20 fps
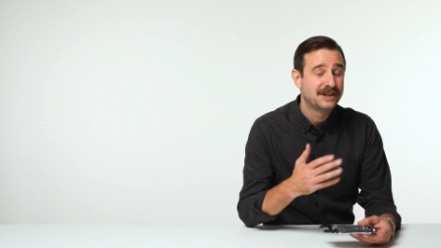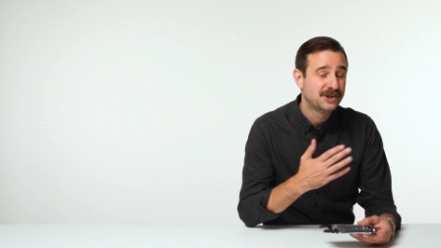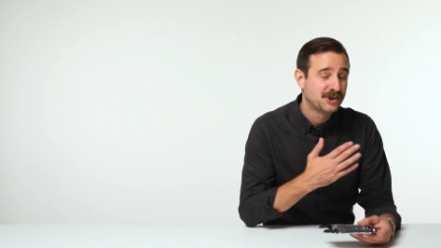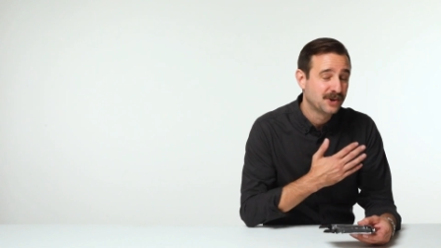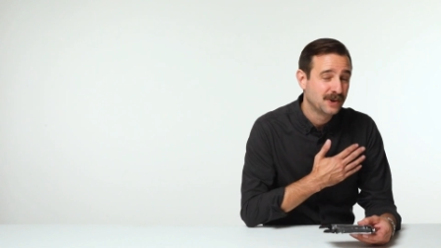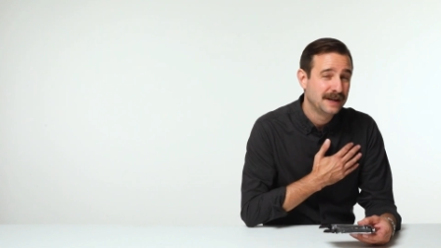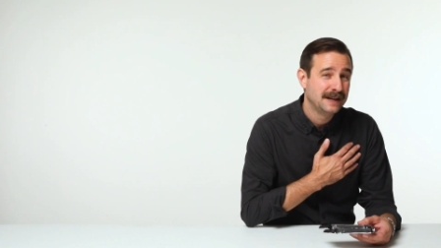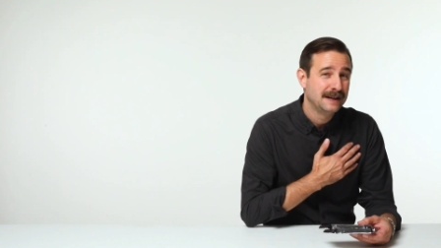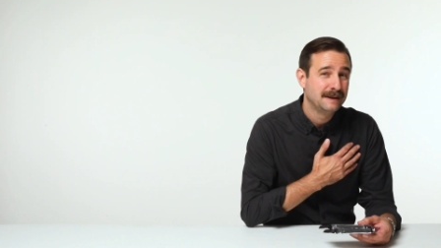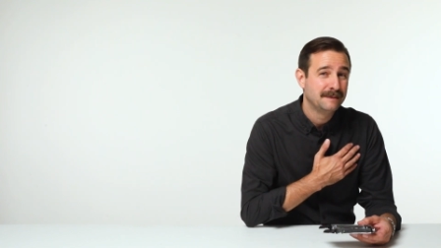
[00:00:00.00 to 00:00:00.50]

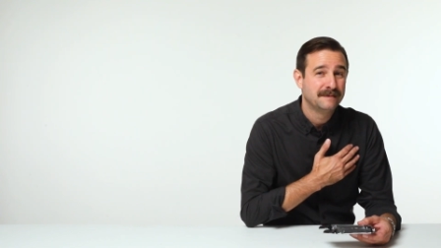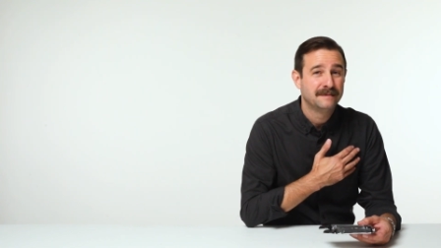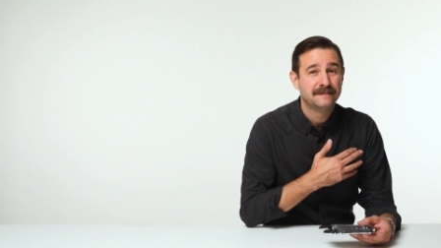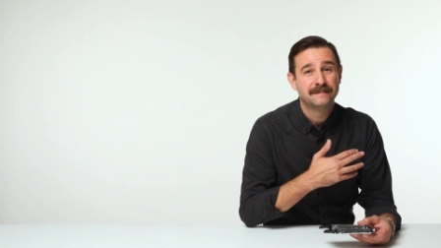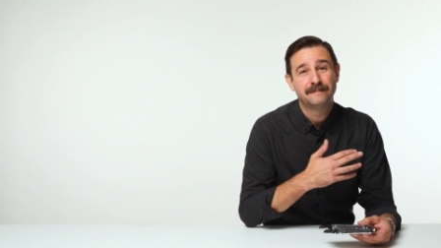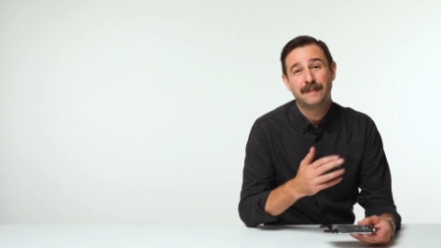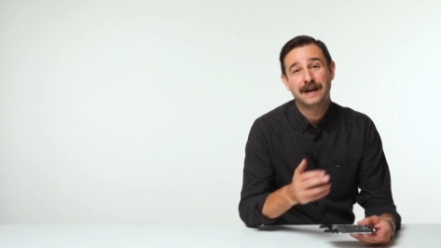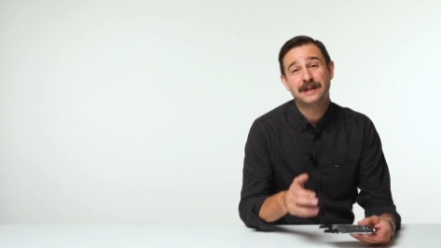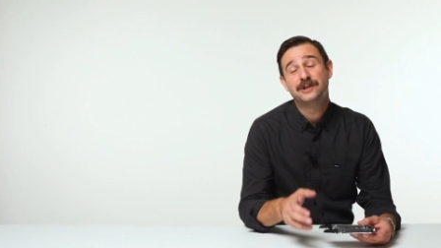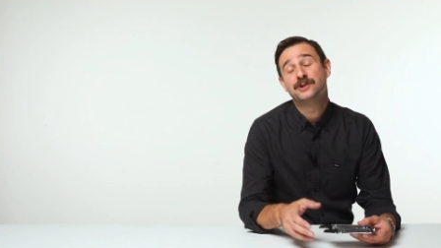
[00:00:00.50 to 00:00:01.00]

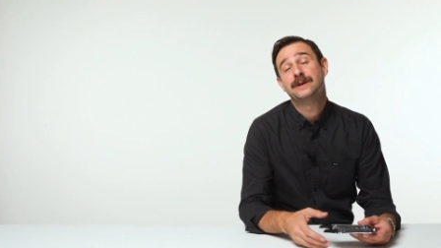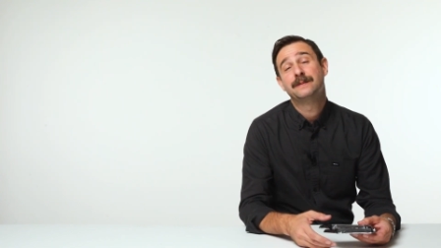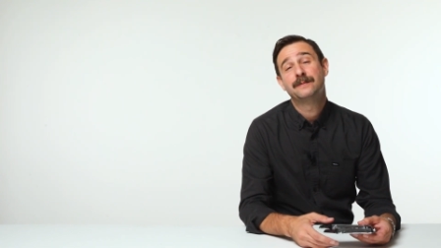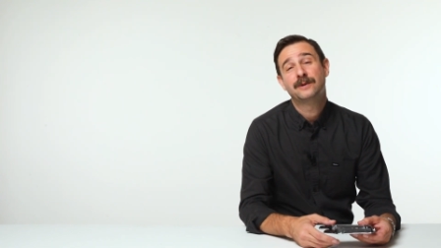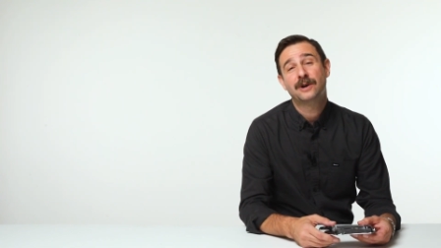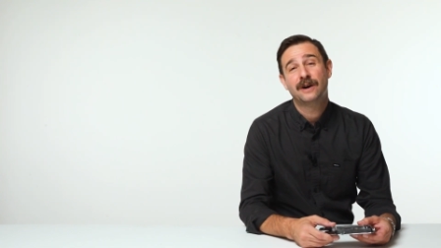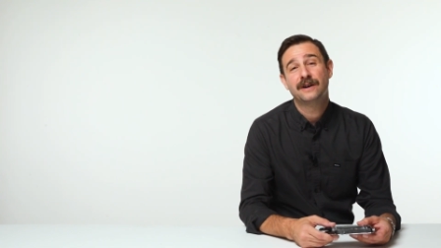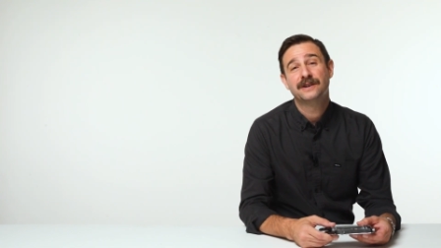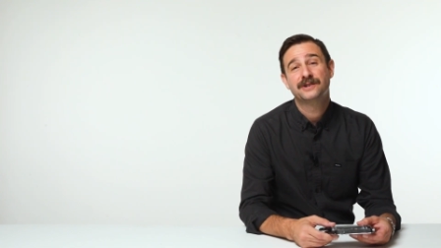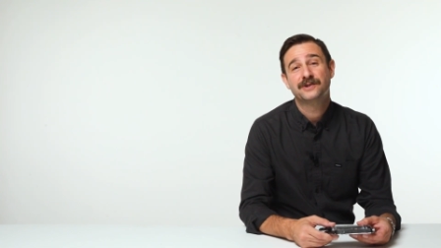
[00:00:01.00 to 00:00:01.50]
dream
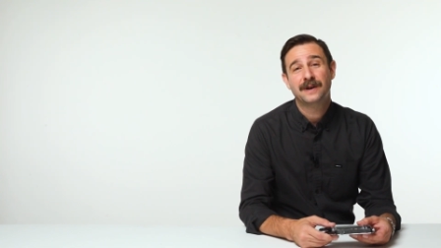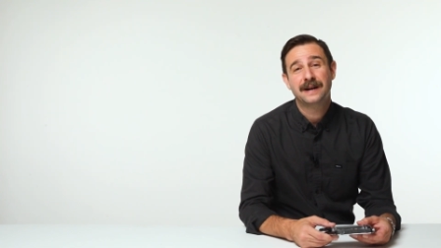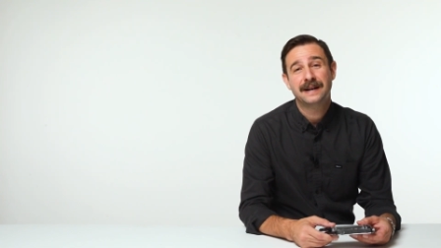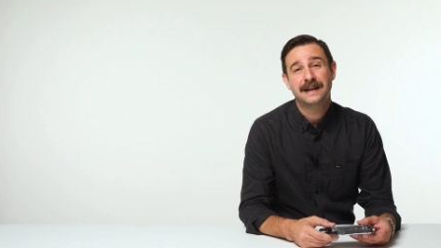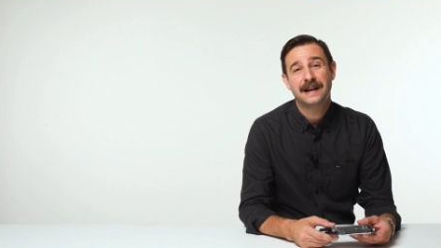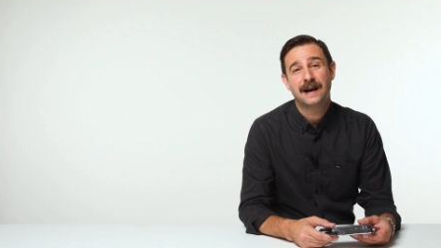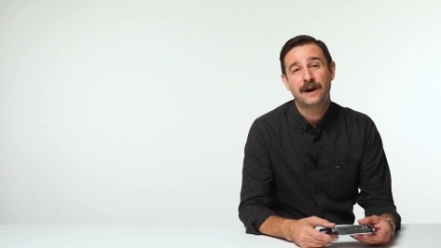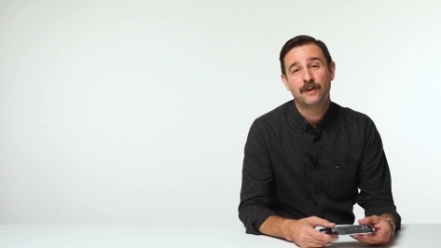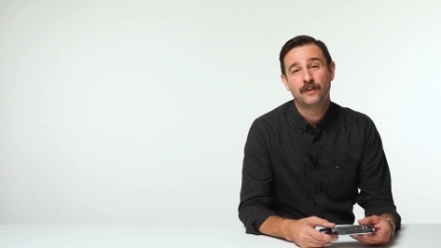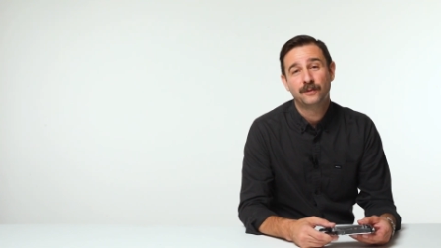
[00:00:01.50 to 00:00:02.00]
cards right
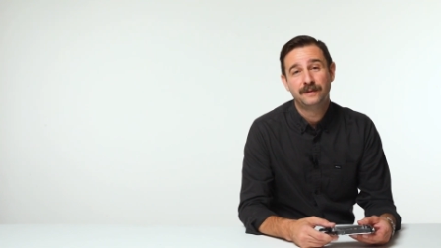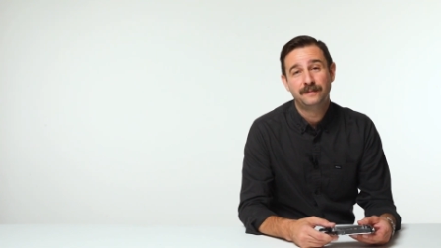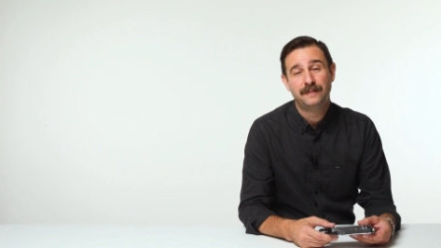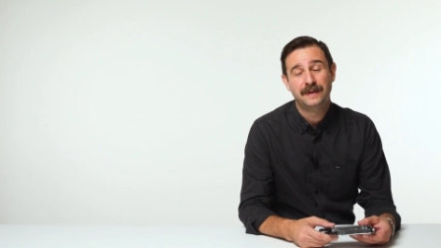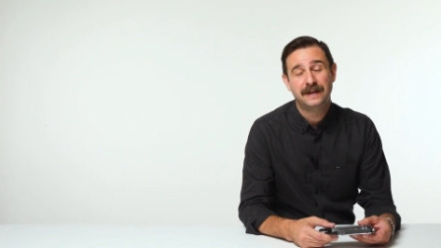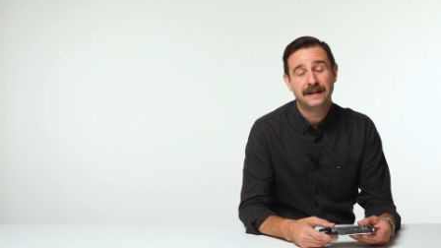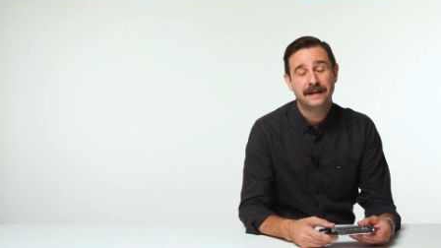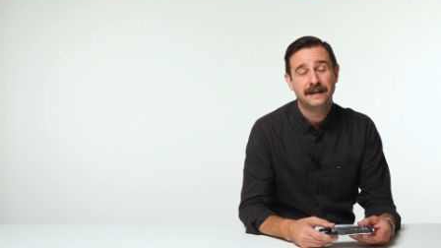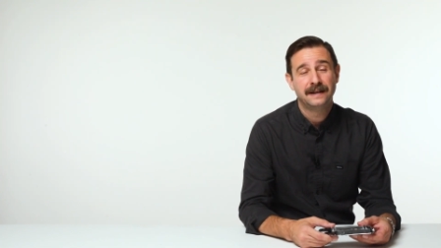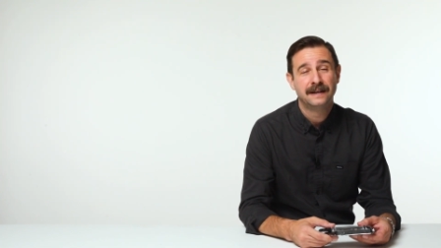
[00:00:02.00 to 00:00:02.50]
now would
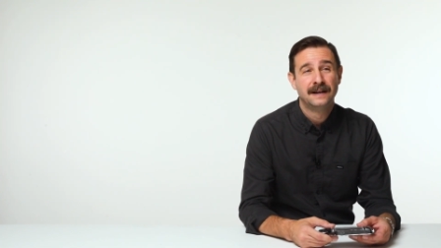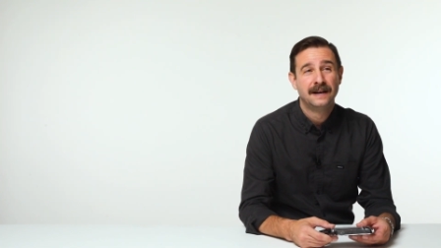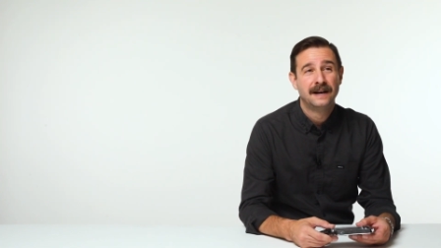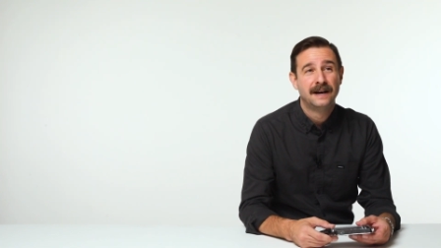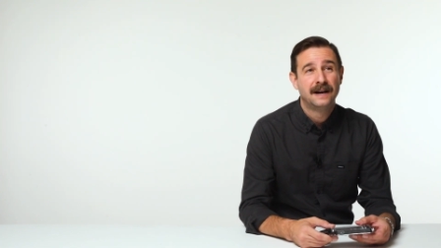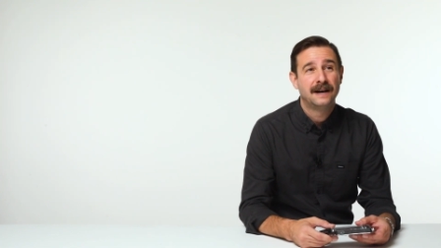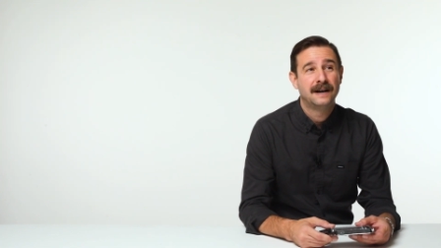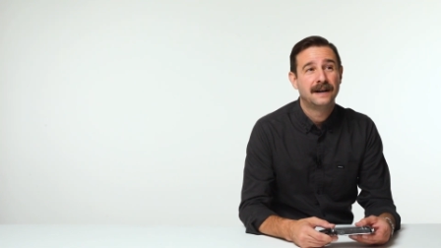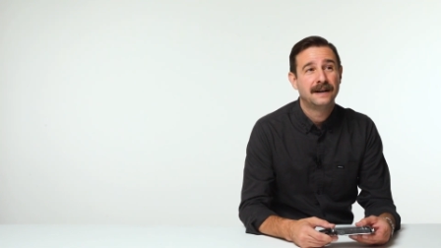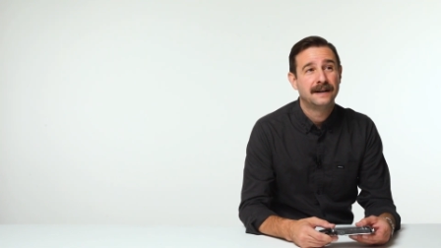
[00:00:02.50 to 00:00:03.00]
be
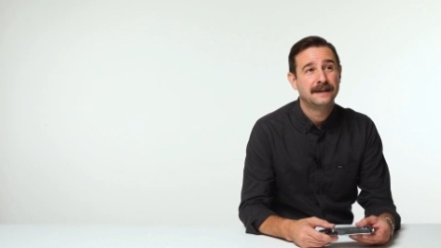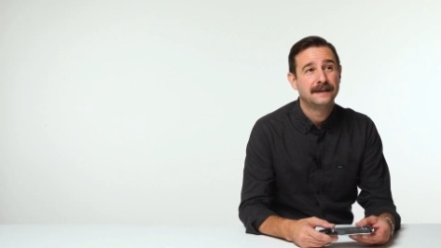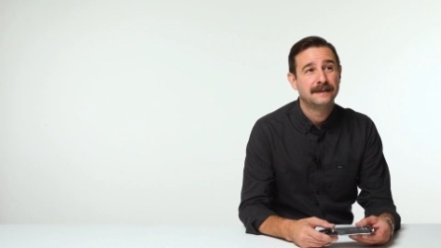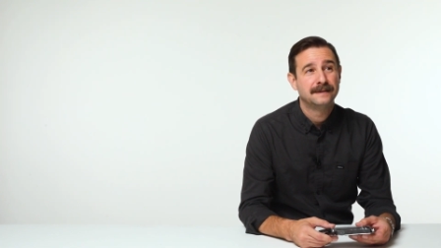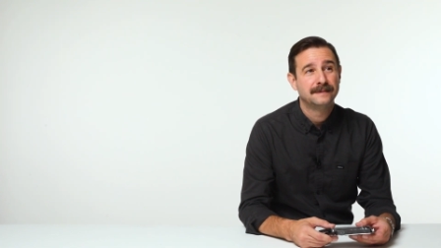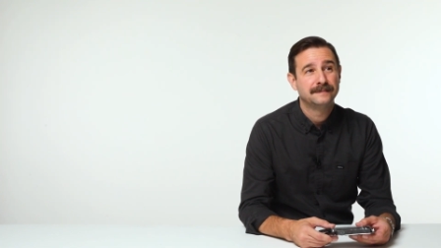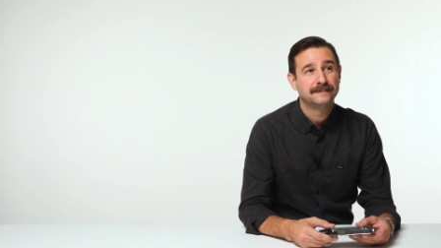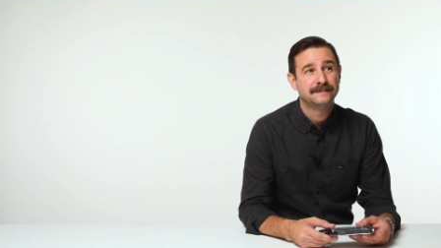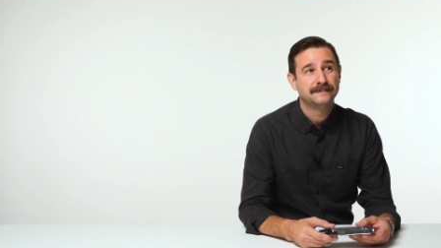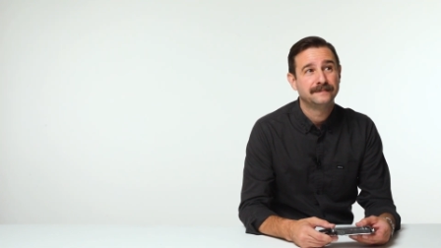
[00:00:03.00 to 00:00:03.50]

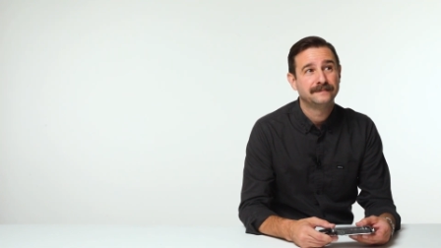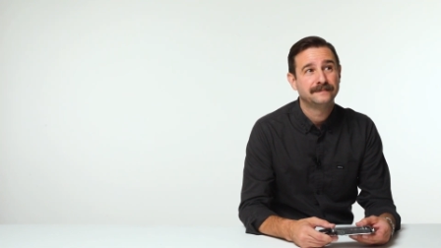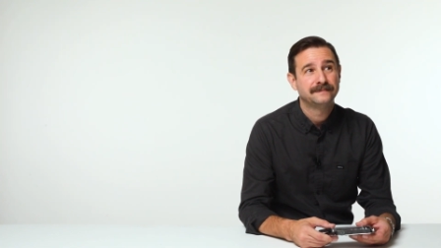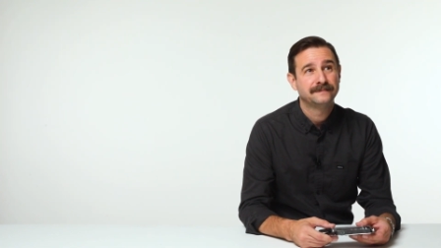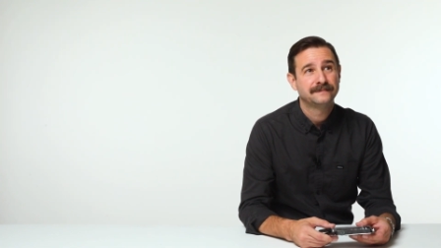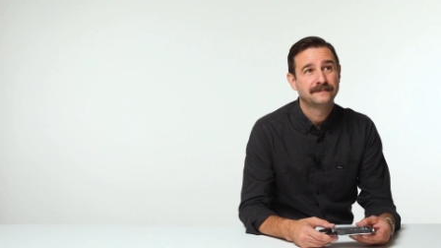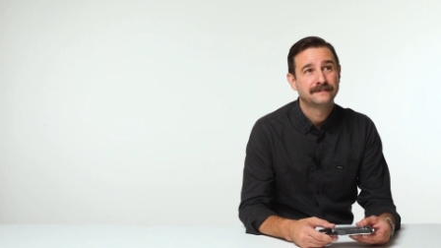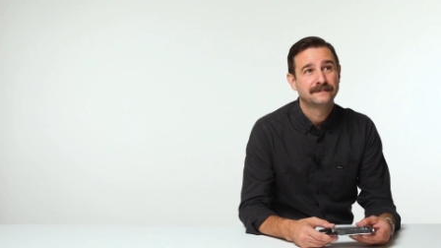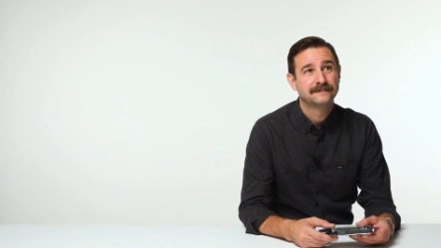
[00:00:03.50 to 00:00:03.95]
Khamzat